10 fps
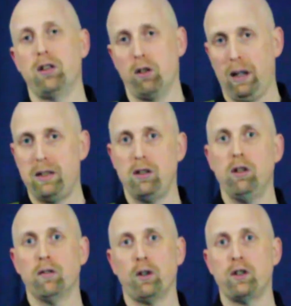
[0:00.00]
to Gracie
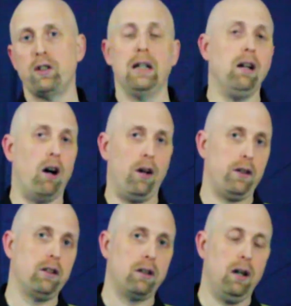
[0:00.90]
University, all
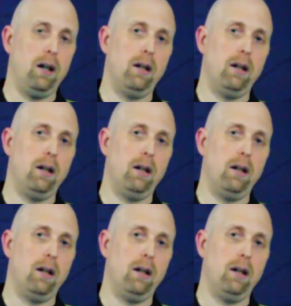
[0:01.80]
the